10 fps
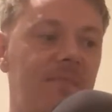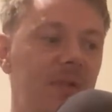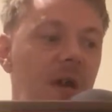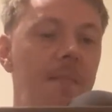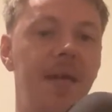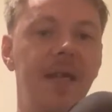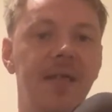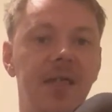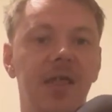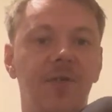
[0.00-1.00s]
I mean, it
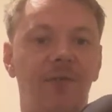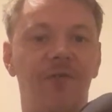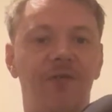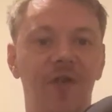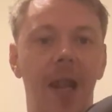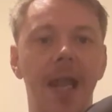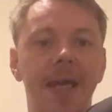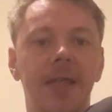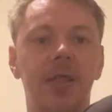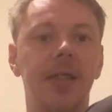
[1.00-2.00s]
does
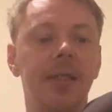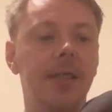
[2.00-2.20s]
flex,